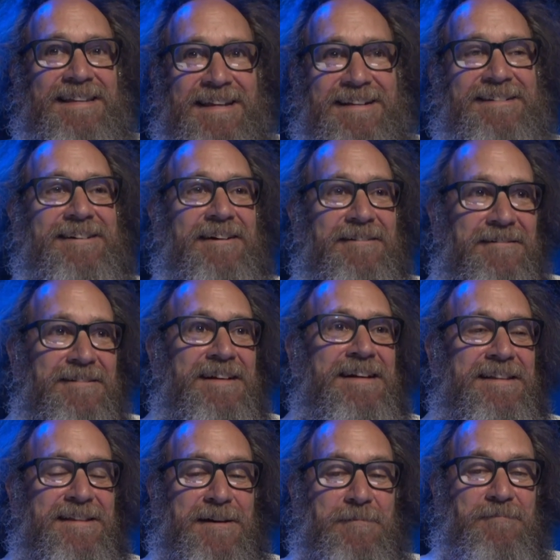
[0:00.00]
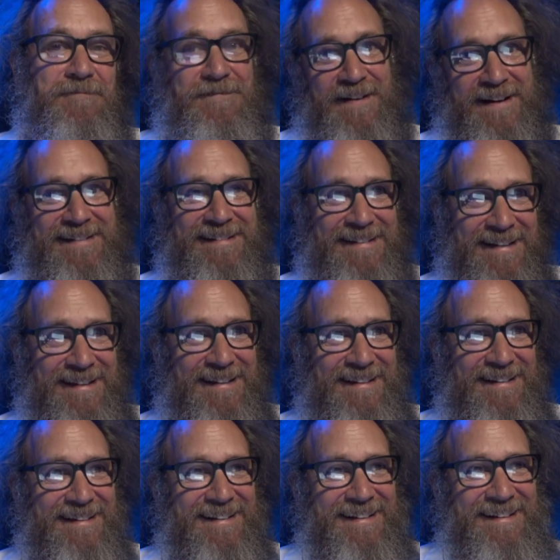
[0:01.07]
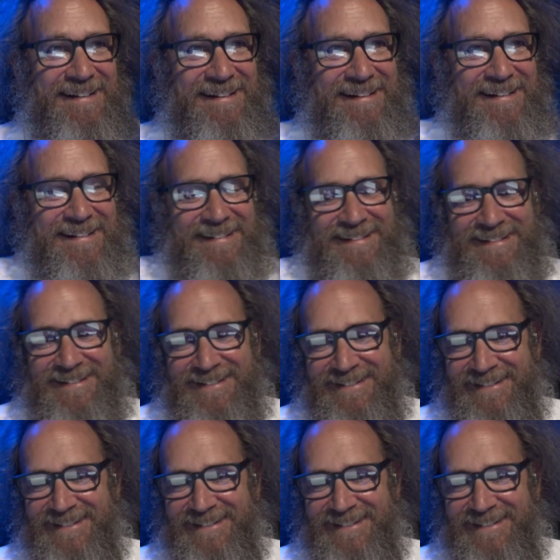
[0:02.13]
that's underneath him fixed it.